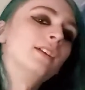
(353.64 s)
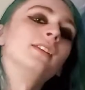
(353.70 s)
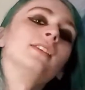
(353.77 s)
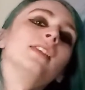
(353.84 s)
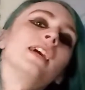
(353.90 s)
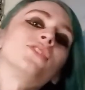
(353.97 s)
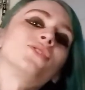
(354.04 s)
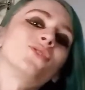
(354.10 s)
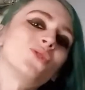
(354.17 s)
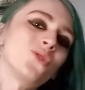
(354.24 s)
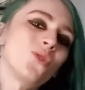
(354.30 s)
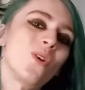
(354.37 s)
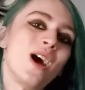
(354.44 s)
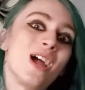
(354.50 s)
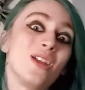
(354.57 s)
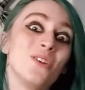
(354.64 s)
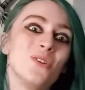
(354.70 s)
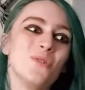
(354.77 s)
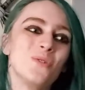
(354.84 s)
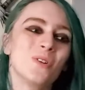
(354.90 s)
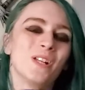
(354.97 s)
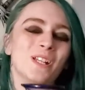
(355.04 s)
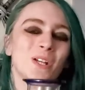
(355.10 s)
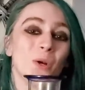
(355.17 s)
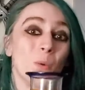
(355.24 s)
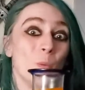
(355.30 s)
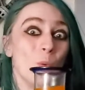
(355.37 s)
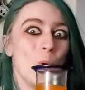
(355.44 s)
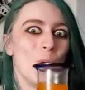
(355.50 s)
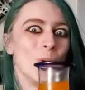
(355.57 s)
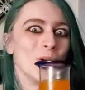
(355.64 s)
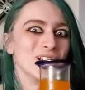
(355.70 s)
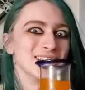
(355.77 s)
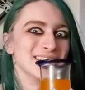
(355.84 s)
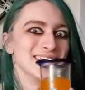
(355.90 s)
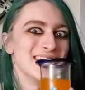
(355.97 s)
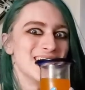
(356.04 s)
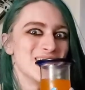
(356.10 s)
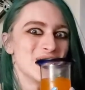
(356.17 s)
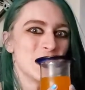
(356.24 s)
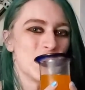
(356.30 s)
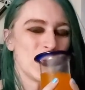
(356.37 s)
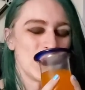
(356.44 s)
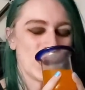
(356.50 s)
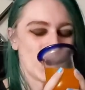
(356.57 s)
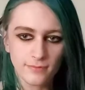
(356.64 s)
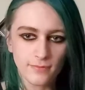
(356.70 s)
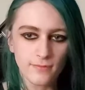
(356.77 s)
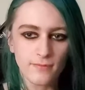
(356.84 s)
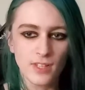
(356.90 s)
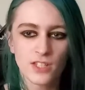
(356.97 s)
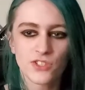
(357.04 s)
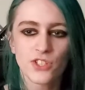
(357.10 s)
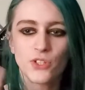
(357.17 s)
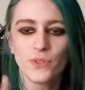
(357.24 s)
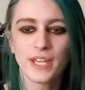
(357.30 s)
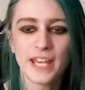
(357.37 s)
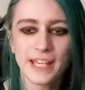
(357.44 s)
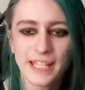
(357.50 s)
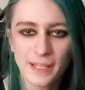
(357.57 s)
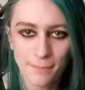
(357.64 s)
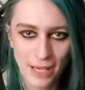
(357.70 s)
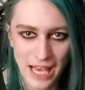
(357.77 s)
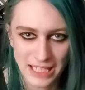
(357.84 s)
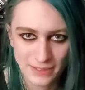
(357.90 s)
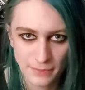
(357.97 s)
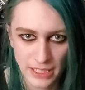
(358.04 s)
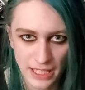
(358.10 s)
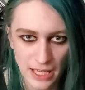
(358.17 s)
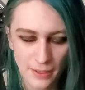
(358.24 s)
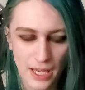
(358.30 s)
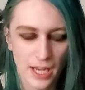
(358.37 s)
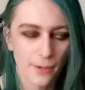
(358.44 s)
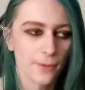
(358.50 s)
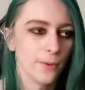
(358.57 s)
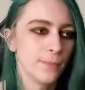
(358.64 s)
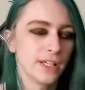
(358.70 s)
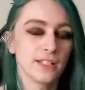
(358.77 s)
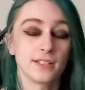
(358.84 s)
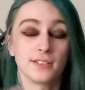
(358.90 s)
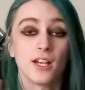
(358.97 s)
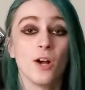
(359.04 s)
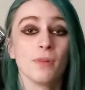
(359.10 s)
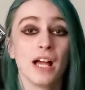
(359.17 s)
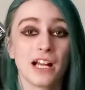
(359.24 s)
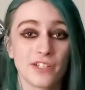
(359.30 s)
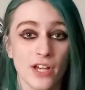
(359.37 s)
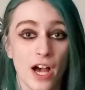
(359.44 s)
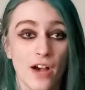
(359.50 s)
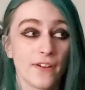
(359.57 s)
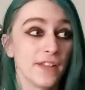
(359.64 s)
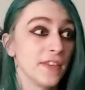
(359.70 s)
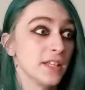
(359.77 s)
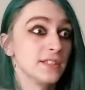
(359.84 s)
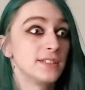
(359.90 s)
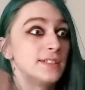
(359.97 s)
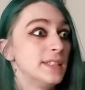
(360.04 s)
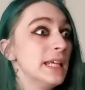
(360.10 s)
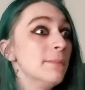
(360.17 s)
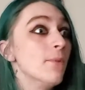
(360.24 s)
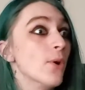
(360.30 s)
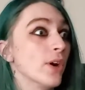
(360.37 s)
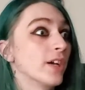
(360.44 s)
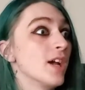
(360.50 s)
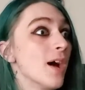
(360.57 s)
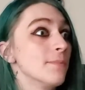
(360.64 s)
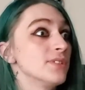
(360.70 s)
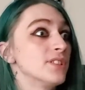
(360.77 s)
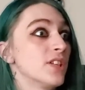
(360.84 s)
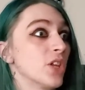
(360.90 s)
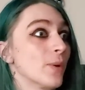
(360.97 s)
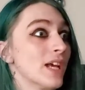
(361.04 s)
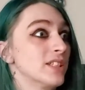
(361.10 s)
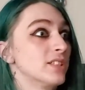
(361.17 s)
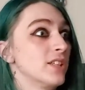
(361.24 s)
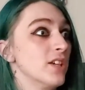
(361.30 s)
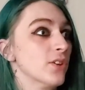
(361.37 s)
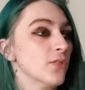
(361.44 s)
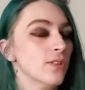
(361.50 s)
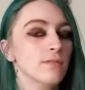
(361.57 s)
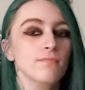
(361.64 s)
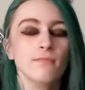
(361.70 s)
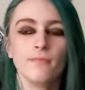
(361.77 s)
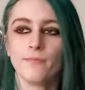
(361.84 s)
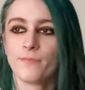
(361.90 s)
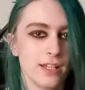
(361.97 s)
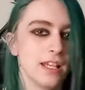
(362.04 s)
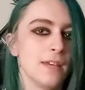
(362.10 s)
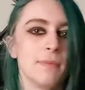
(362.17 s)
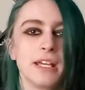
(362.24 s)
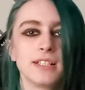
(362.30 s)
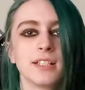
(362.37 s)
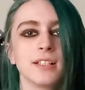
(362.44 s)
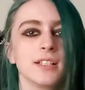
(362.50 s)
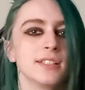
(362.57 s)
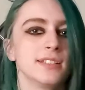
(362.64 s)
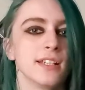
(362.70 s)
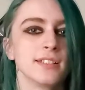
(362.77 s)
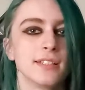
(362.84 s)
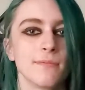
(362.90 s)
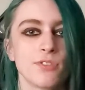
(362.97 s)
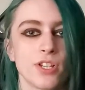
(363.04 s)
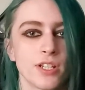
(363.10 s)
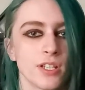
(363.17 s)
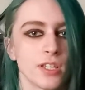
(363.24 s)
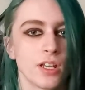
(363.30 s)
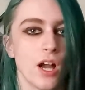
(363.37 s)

Let's try nuclear war instead. So you can't get past Mi'ihen Highroad because it's all blocked off, and then Seymour comes to the rescue. He basically says some shit to the